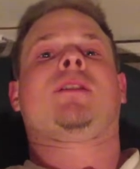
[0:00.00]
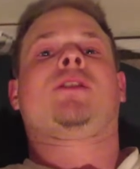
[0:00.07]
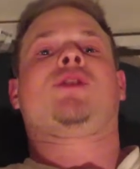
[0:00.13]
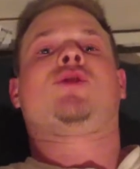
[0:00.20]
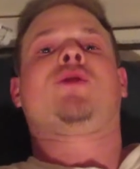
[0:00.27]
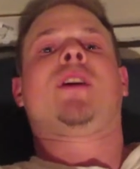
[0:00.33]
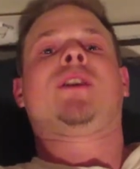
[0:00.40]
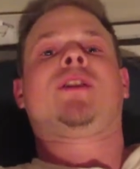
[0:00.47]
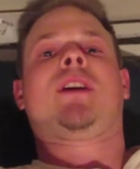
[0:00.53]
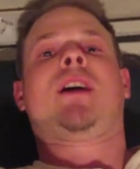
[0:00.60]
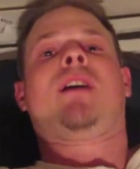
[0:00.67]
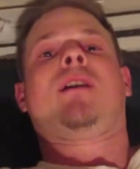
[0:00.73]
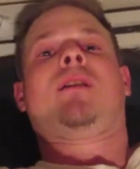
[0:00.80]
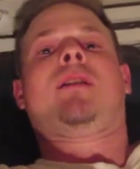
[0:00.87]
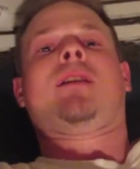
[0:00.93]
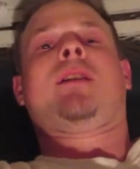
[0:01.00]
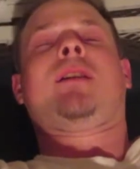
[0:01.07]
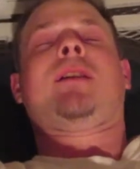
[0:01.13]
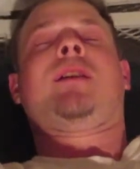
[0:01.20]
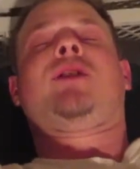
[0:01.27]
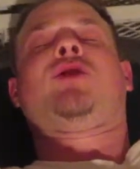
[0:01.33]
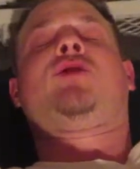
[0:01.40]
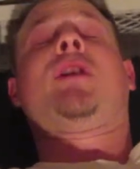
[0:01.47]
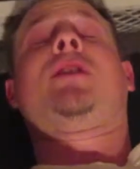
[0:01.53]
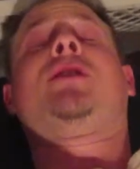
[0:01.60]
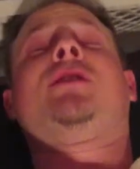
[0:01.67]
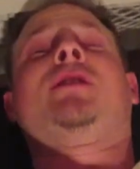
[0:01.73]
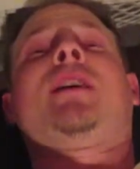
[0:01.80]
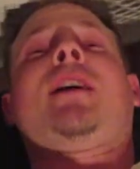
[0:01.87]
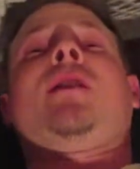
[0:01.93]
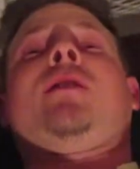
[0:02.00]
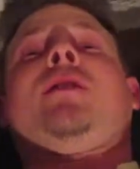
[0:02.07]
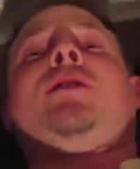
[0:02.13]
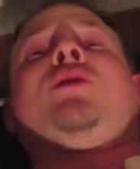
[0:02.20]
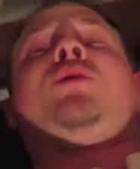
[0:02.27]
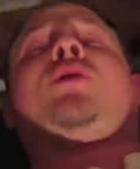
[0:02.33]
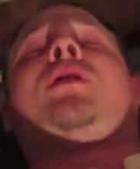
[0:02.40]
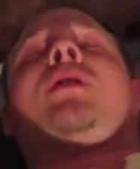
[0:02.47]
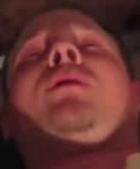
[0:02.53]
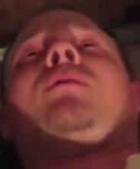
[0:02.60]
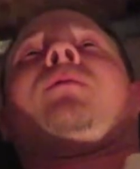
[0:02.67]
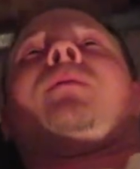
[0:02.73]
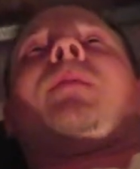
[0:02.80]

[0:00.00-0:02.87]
Stretch out. It stretches out your